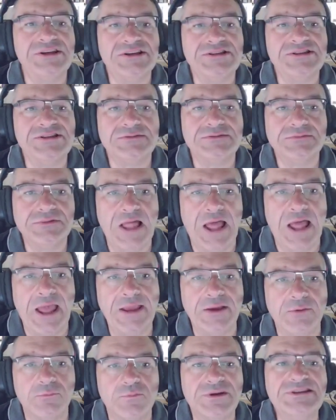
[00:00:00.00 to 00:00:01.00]
just
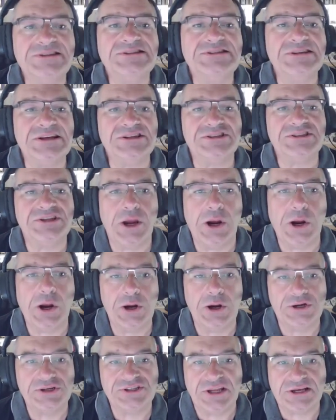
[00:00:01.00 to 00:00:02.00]
like resist the
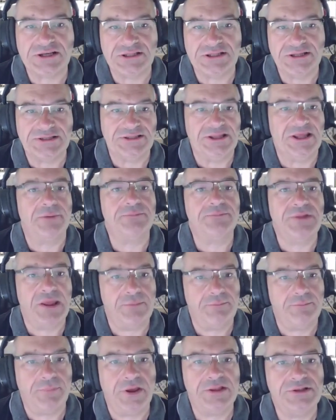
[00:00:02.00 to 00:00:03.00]
urge to click the
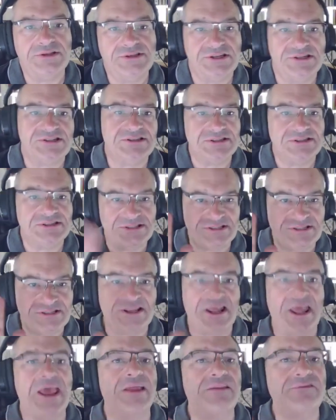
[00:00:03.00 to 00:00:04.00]
update button. Just
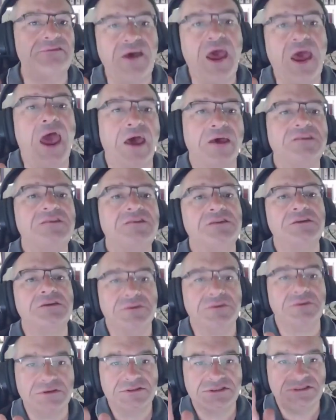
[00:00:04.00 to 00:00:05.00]
stand fast
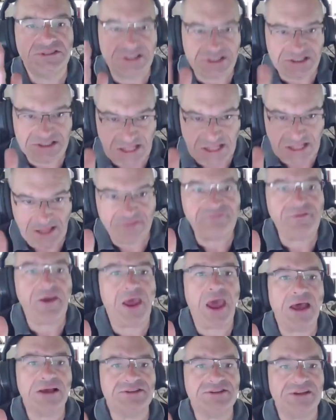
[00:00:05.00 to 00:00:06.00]
just stand
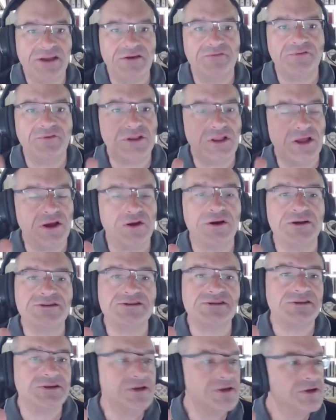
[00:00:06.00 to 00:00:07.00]
fast. Give
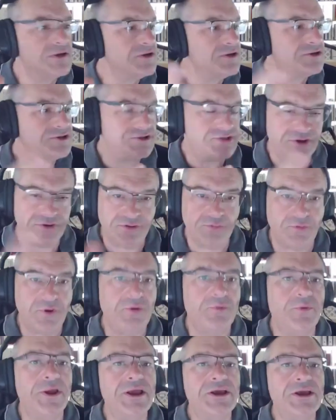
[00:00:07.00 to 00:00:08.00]
Claris two,
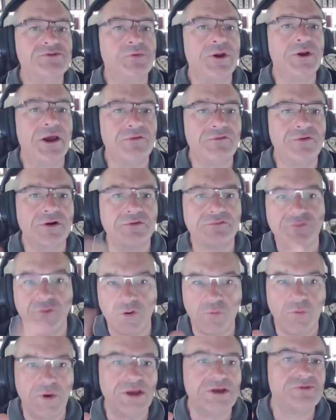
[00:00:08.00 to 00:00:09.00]
three weeks, whatever,
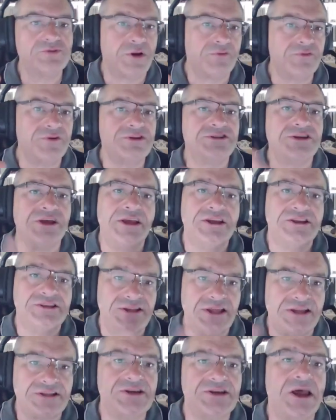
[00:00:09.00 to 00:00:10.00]
four weeks, whatever it takes,
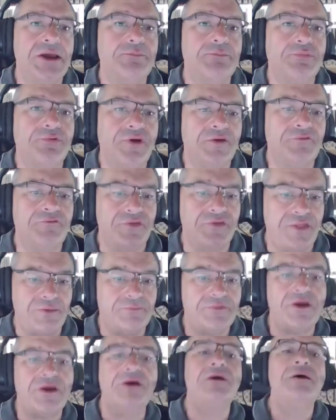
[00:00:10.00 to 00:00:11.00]
and that time frame for
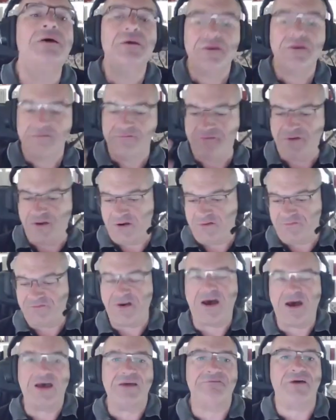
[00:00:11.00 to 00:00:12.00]
them to
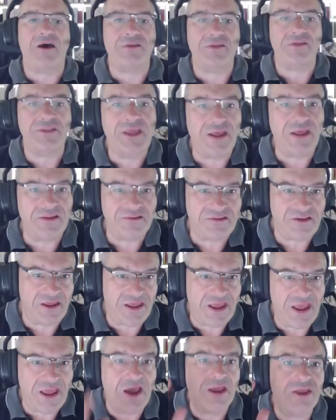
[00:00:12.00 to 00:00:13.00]
verify, validate, and say,
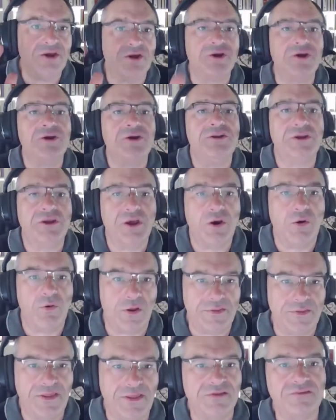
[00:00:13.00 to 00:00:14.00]
yeah, you're good to go
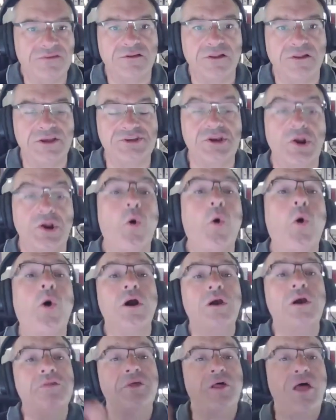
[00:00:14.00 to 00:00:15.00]
on the installation,
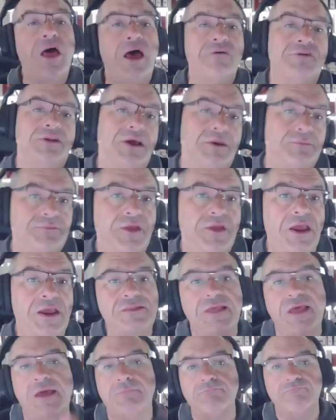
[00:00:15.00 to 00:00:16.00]
or they'll have an
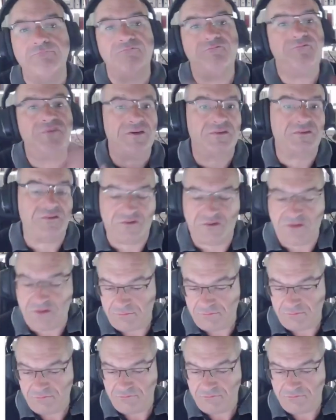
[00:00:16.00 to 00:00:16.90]
update that fixes it.